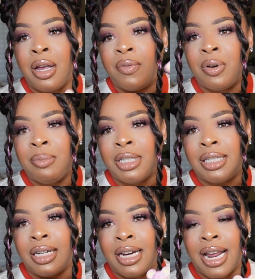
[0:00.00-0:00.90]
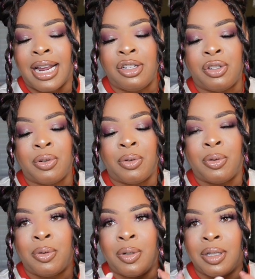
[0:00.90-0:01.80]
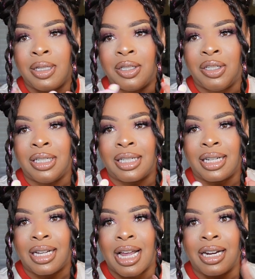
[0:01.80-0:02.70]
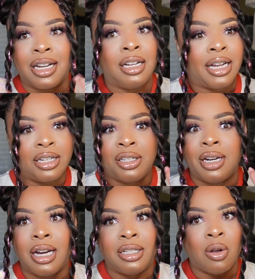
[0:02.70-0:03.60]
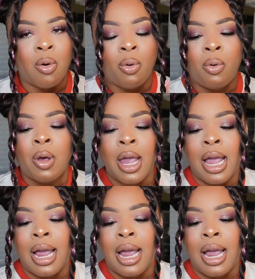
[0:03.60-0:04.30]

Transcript: from the Sonny Angel just kind of collection as a whole,